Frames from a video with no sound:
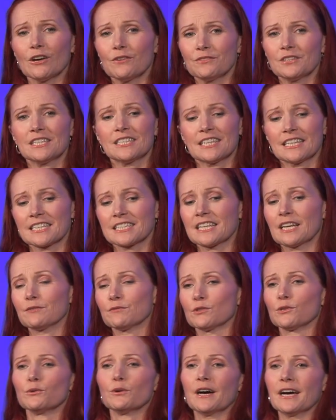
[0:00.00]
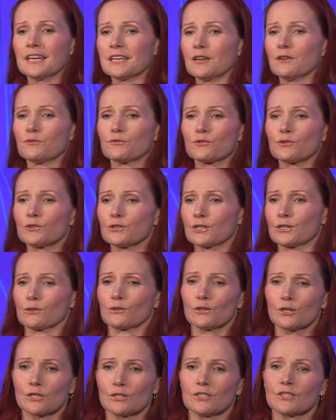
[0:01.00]
of these things have low-hanging fruit
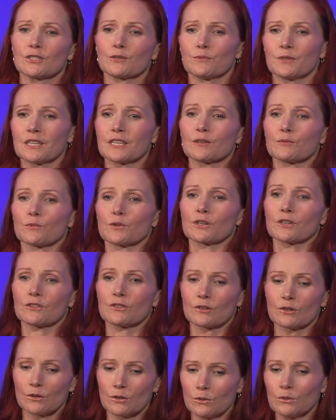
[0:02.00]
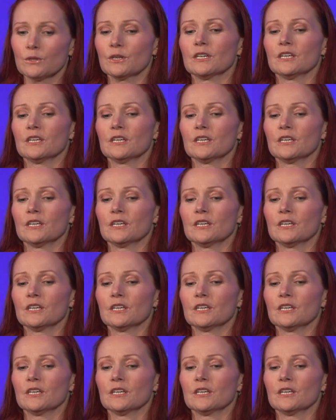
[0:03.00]
solutions that we can work through.